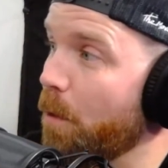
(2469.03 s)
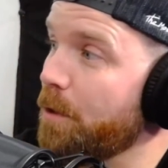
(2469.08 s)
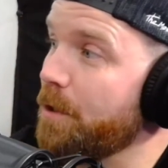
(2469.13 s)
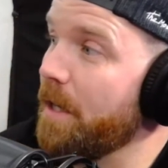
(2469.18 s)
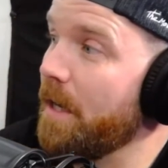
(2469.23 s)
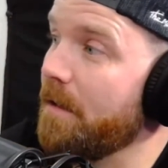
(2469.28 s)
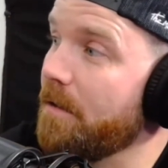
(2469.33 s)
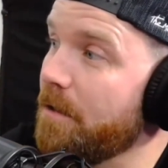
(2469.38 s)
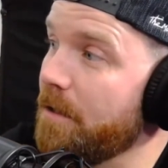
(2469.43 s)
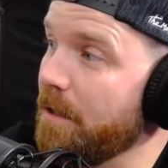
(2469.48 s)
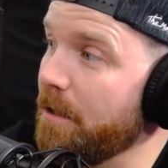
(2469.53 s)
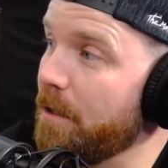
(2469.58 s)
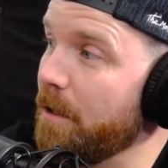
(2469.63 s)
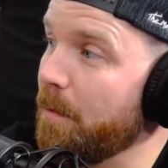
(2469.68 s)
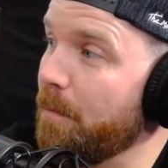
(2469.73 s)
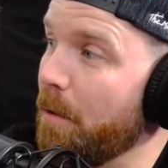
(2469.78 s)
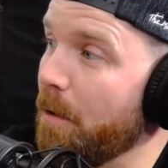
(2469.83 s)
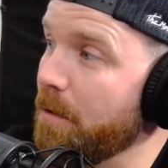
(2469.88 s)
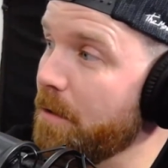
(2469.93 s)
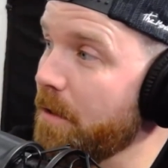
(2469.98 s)
challenging to the
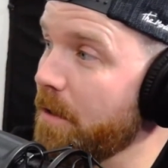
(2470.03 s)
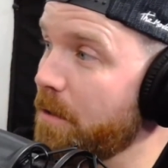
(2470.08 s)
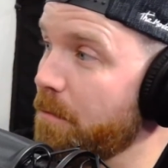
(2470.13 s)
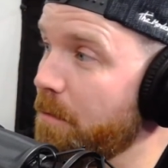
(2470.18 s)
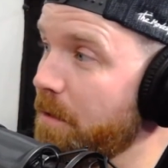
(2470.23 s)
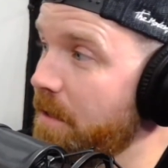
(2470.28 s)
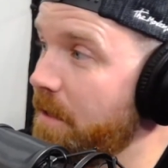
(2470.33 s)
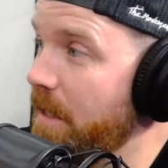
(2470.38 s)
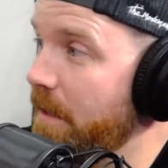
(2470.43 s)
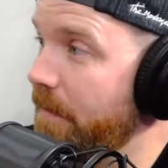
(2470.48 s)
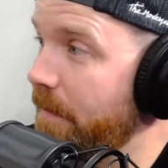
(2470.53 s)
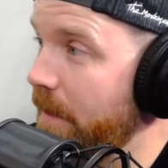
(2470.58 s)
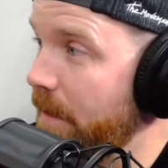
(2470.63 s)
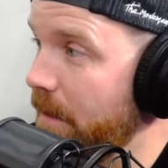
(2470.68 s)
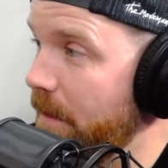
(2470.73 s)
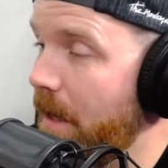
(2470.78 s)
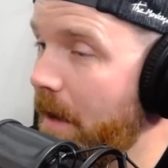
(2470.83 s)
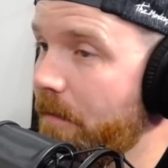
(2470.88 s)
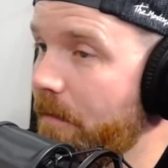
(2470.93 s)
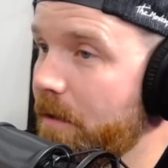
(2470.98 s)
person that's receiving
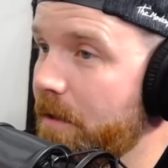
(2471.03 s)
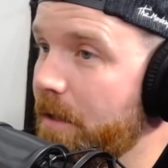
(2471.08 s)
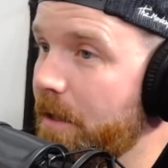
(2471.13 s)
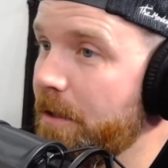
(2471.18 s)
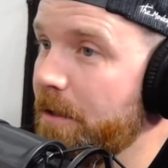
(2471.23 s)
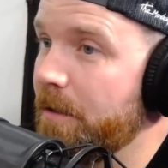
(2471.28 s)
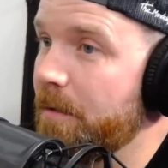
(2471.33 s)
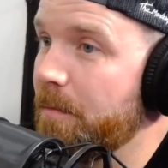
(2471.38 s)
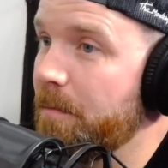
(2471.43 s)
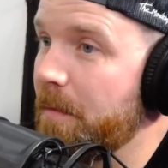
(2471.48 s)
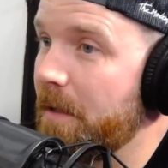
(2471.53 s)
the conversation,